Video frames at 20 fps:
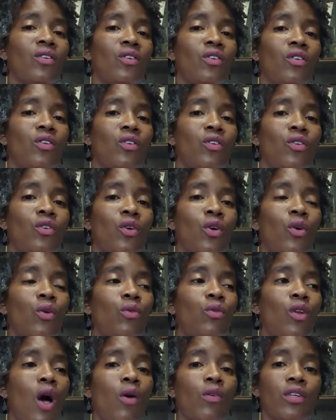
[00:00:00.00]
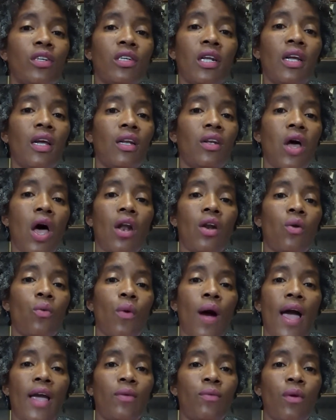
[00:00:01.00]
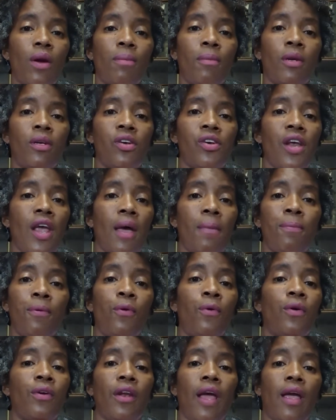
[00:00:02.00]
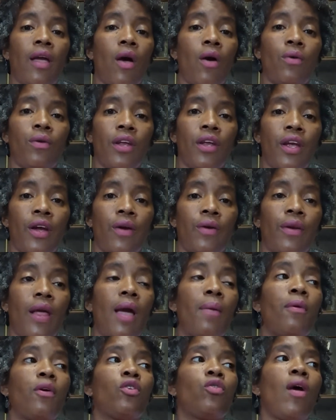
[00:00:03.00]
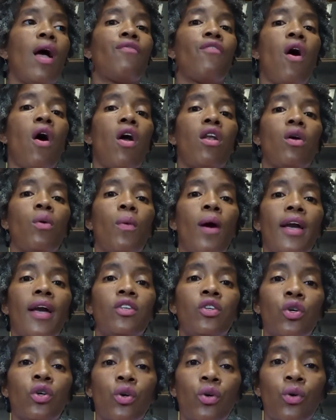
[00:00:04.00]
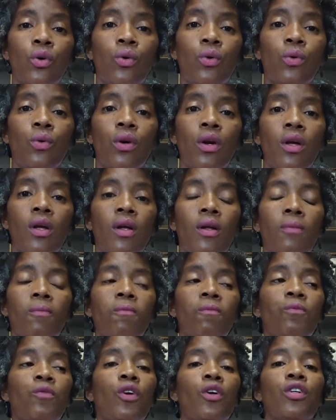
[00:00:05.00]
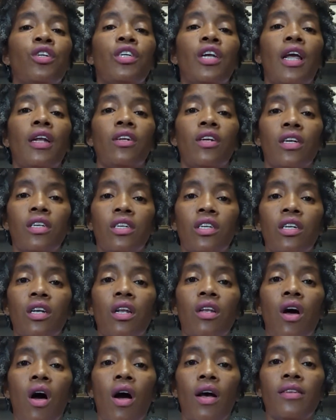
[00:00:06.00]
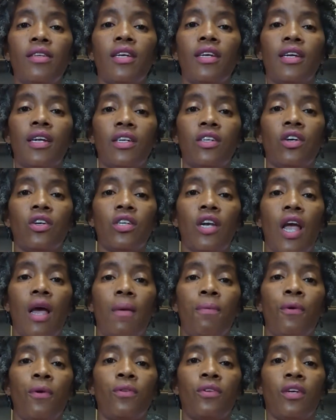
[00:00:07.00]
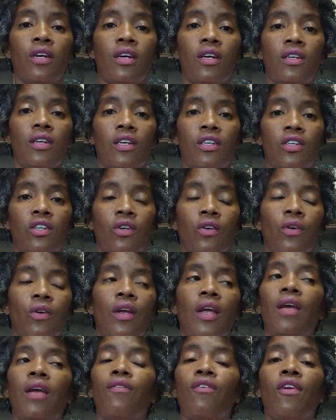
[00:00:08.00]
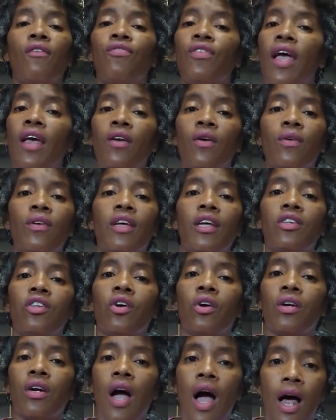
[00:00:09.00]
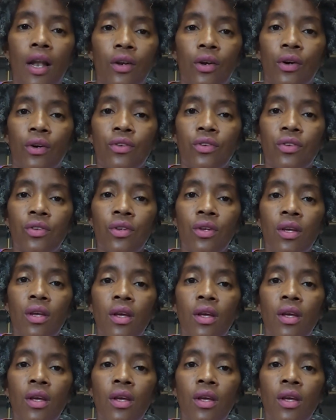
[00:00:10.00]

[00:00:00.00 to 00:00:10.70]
You don't see a lot of white women shampooing their own hair. They will drive all the way to their salons and get their shampoos and conditioner. Even if they don't get their colors.